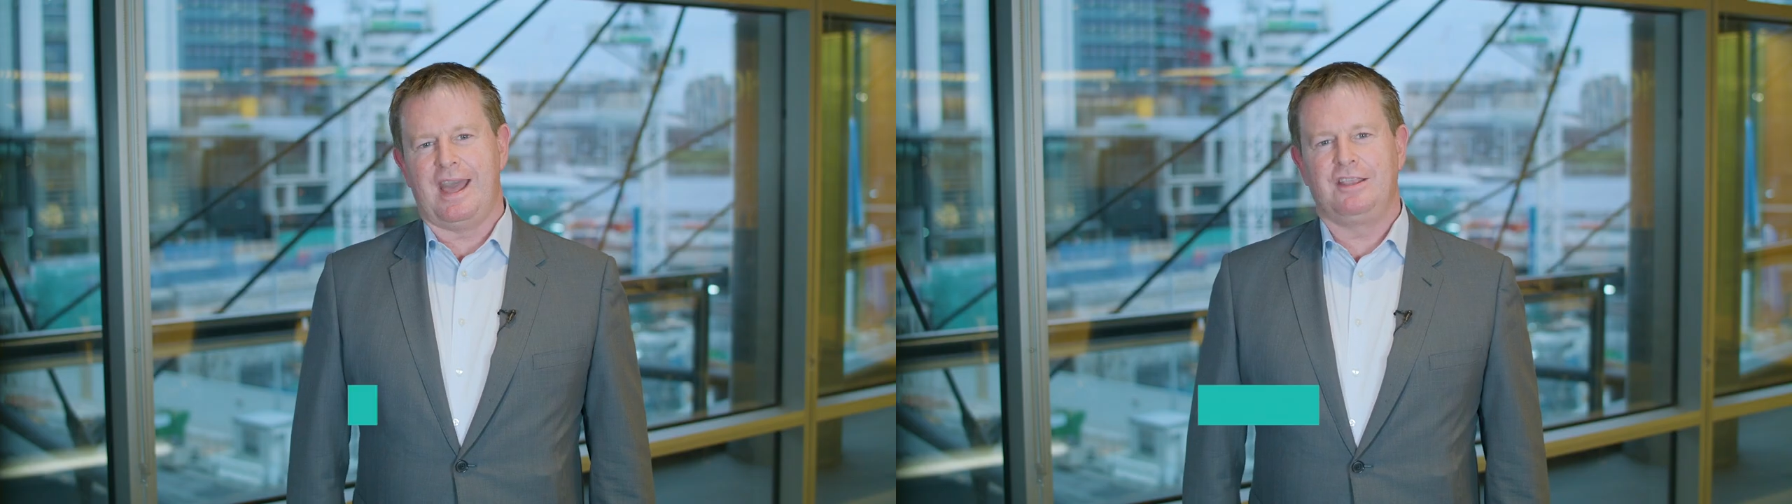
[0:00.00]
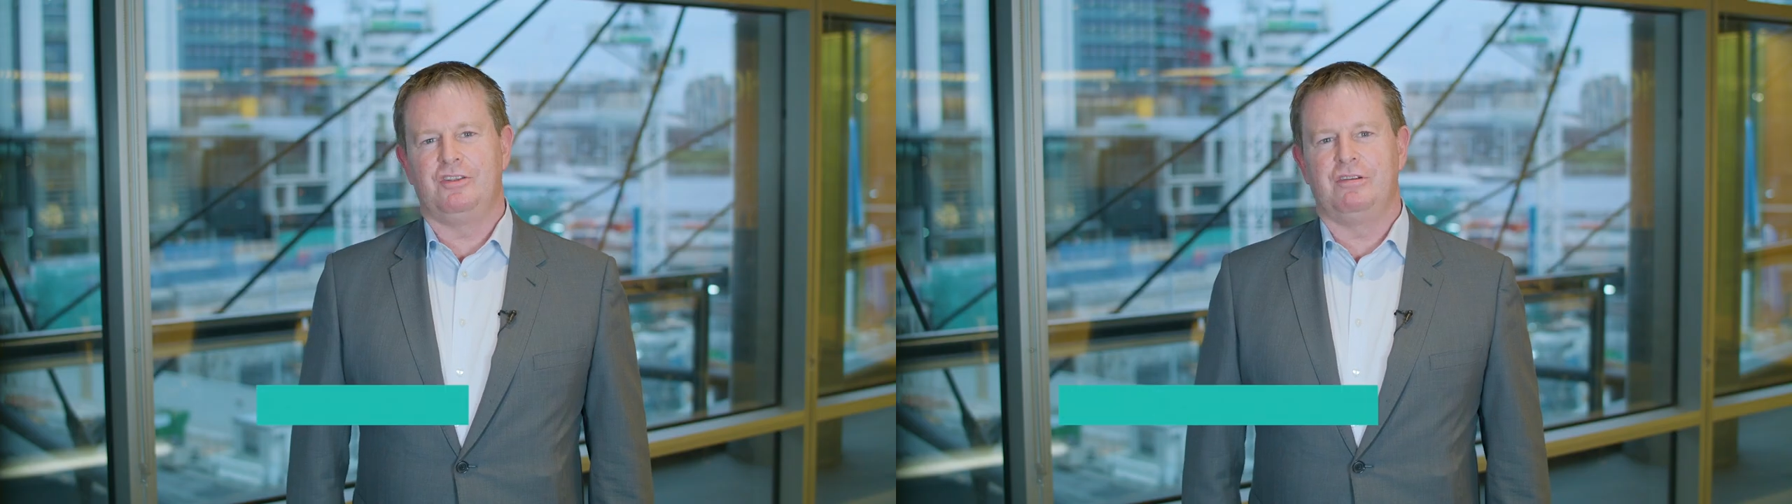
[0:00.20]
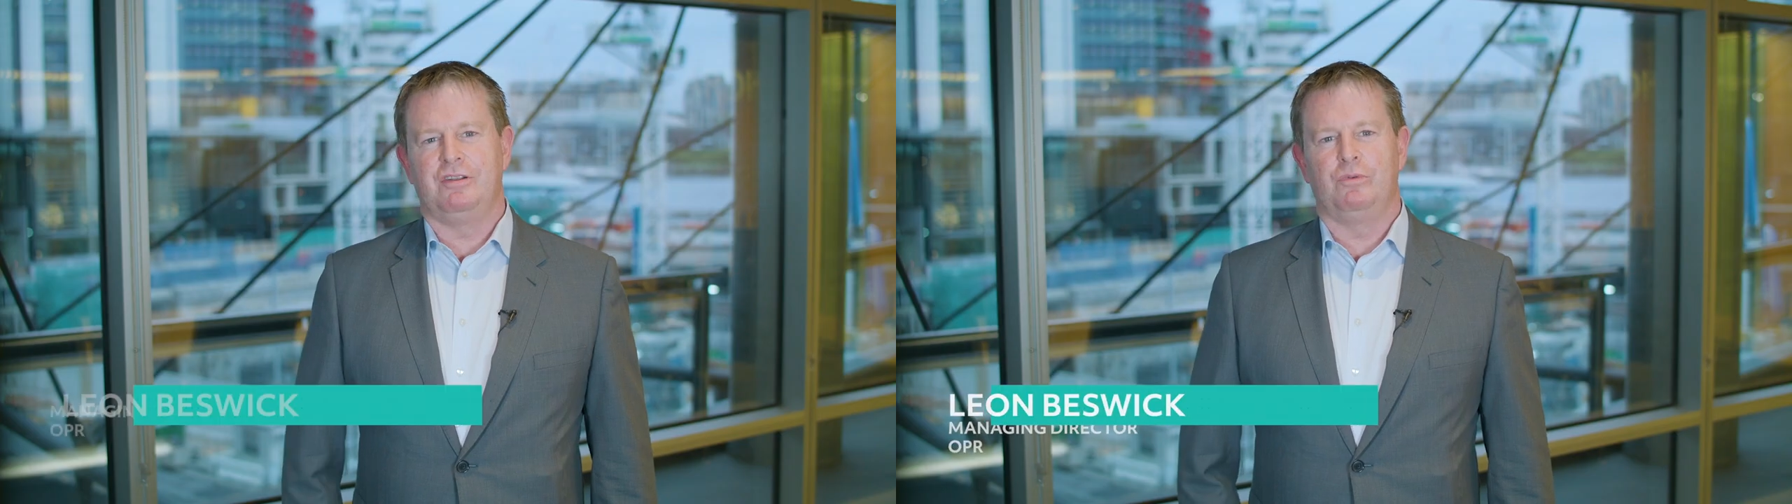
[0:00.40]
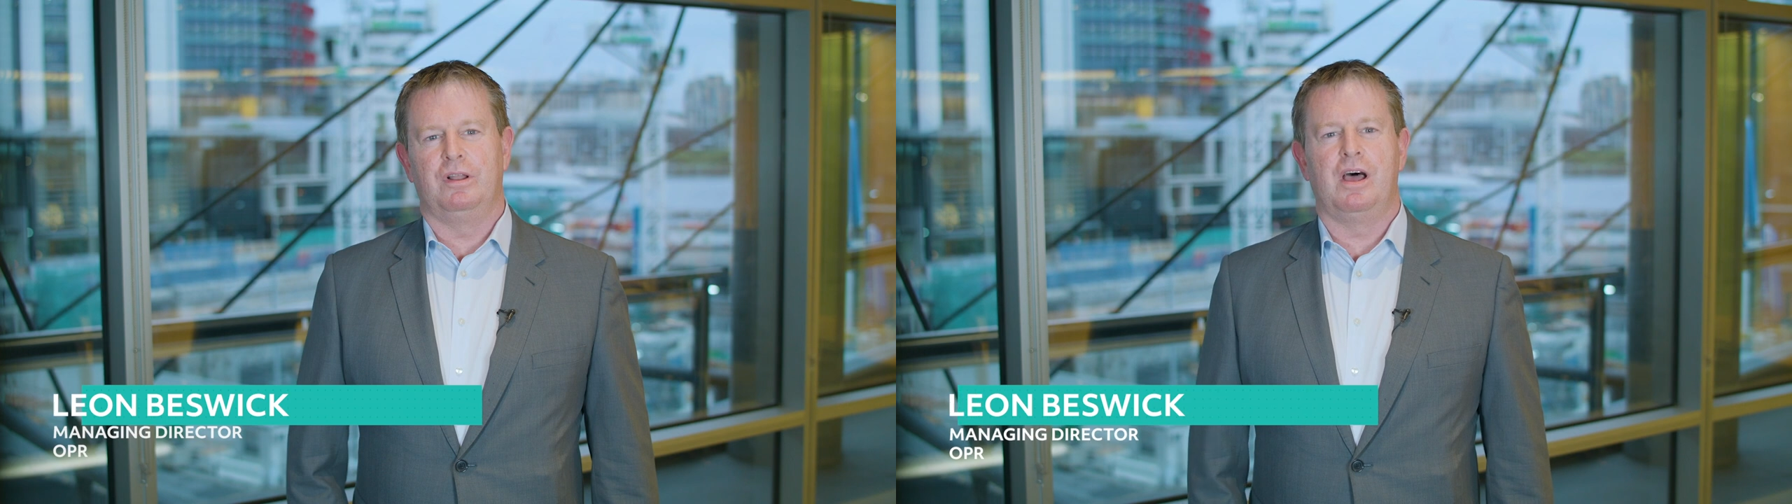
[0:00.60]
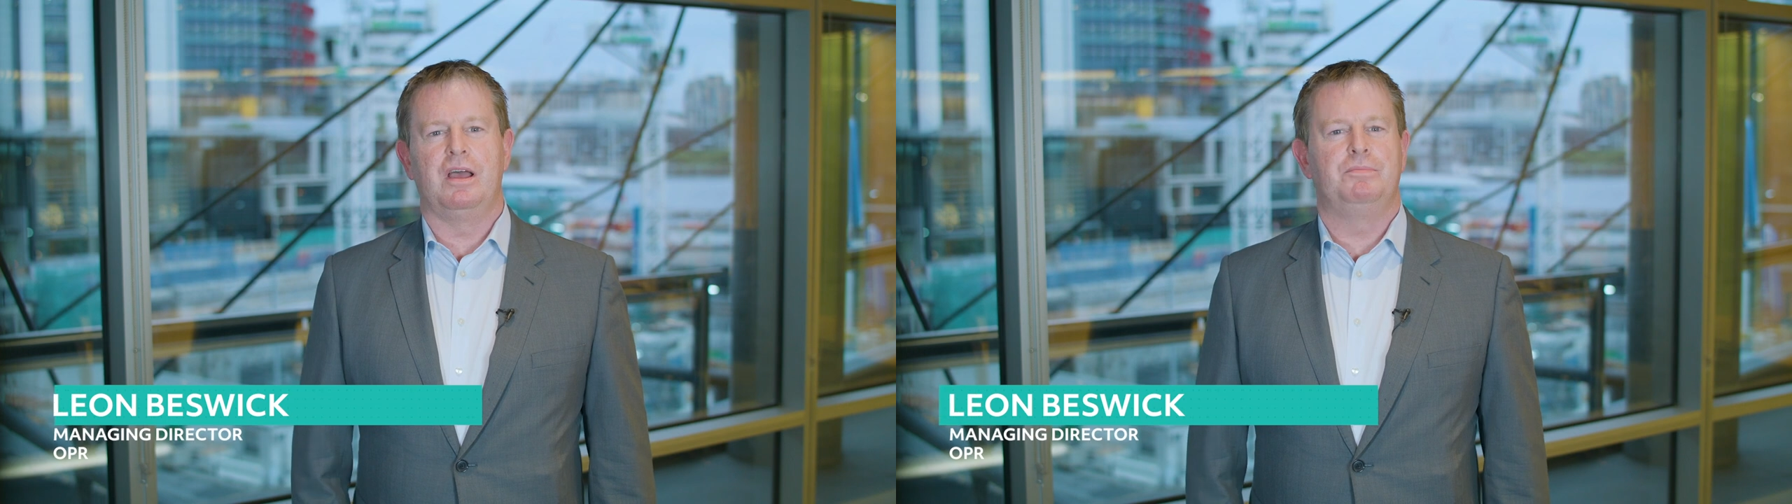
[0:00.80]
accurate, and
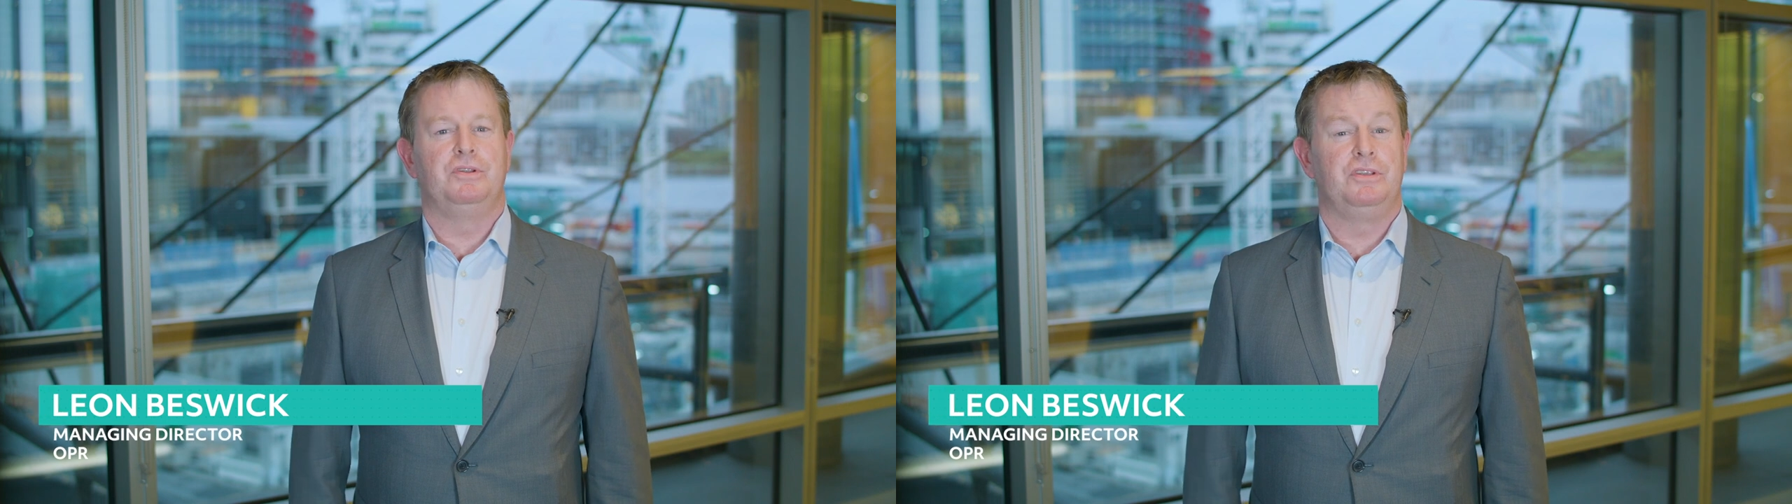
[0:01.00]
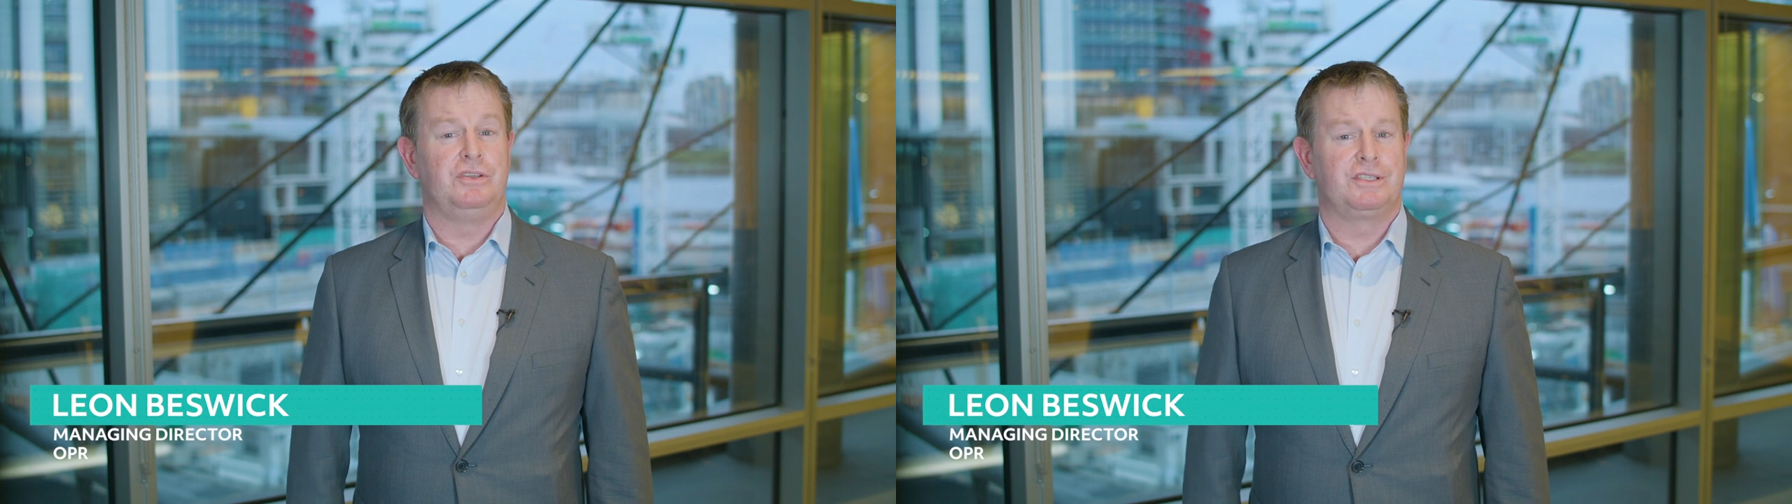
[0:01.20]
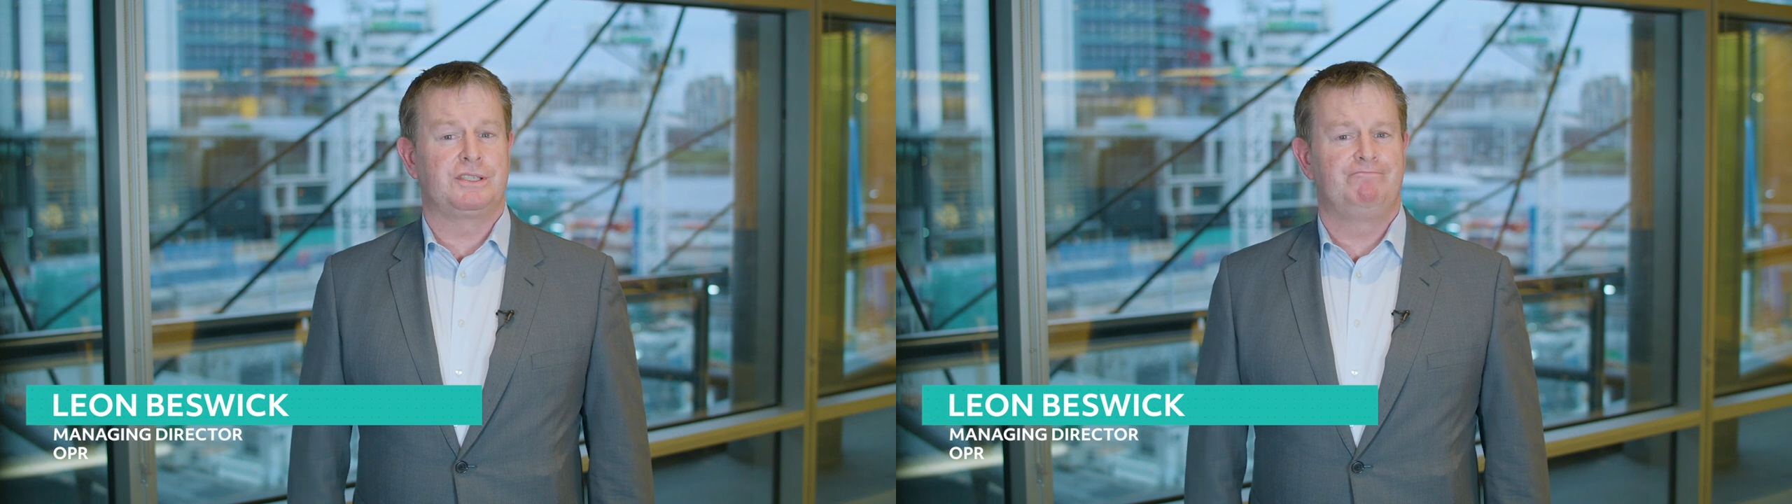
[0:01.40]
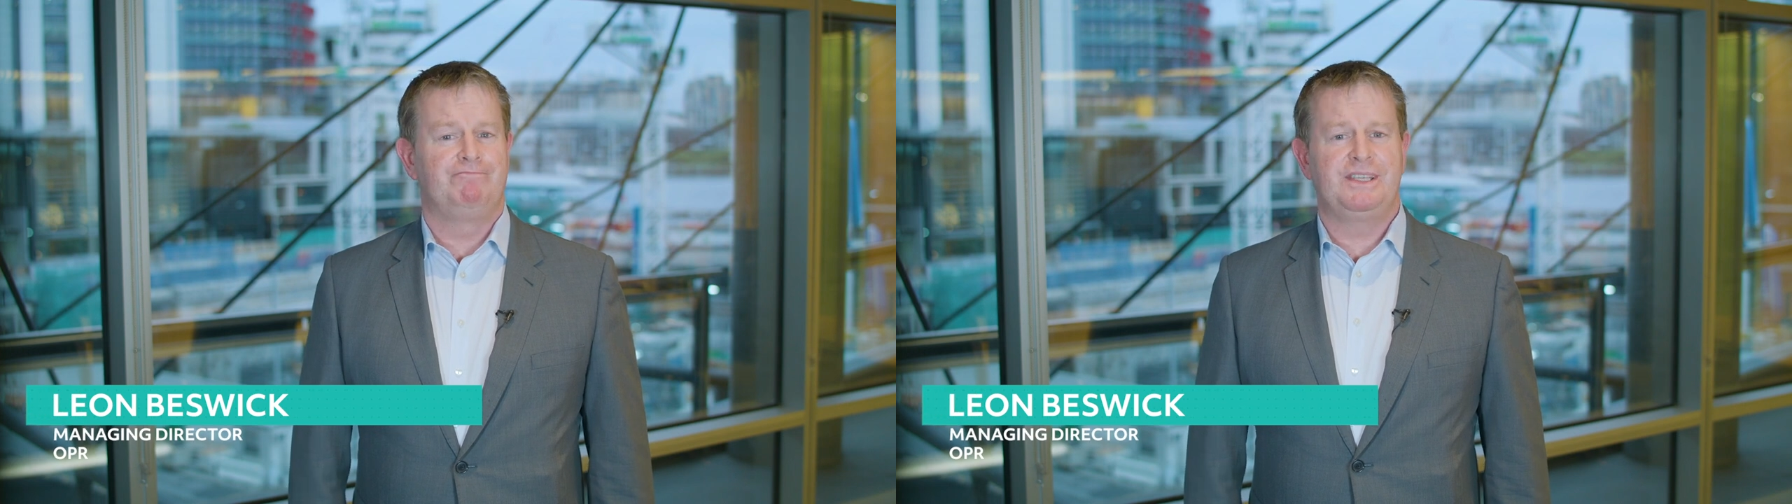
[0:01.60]
reliable news.